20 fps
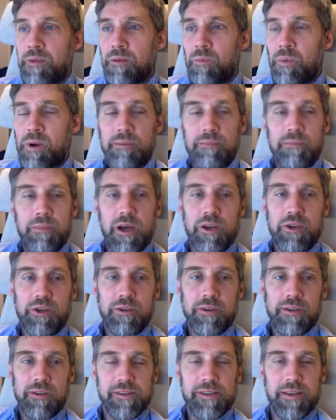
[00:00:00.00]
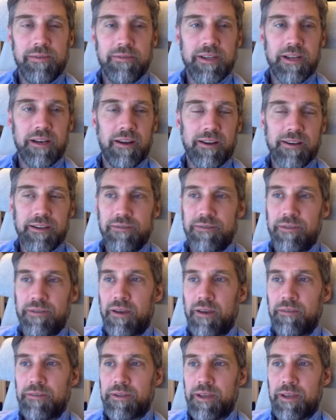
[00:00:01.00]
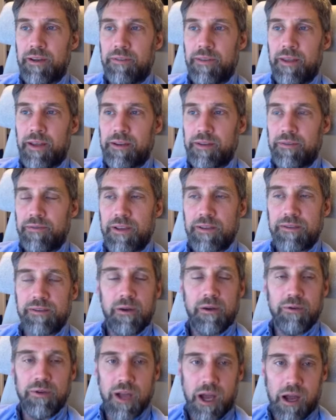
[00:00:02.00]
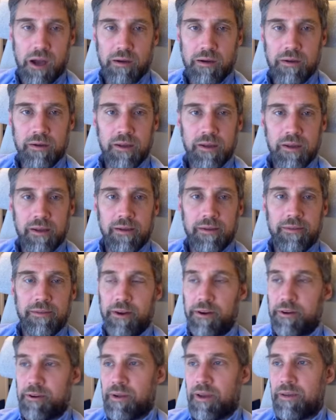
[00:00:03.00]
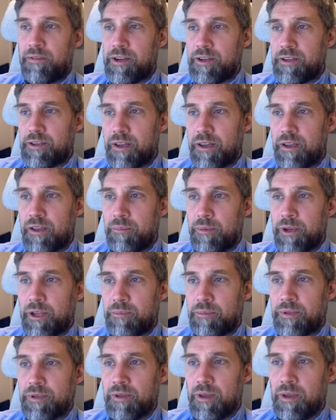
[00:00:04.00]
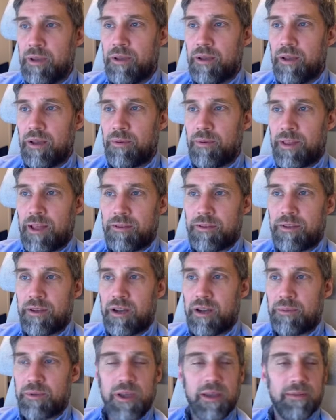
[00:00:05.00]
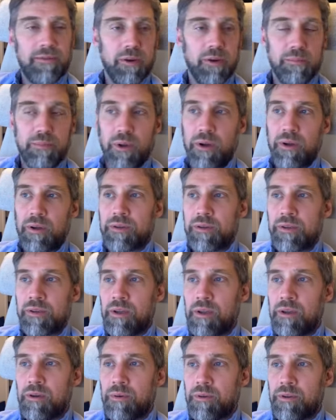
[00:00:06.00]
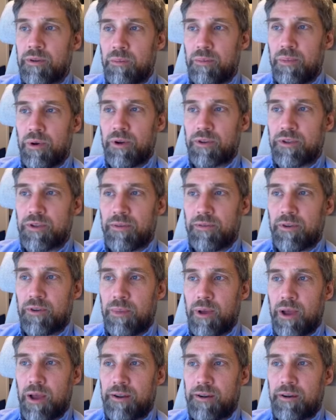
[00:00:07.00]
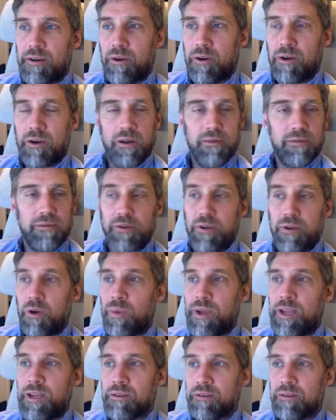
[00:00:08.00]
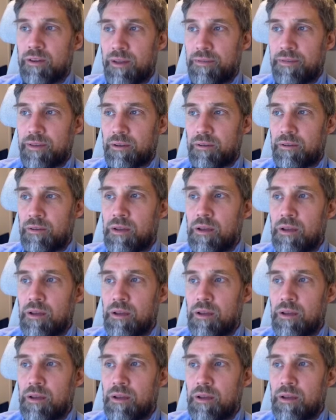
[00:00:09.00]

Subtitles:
William Marshall in 1795 said that if there's no dung, then you don't have any turnips. And without turnips, you have no bullocks. There's no bullocks, you have no barley, no clover, no wheat, and nothing.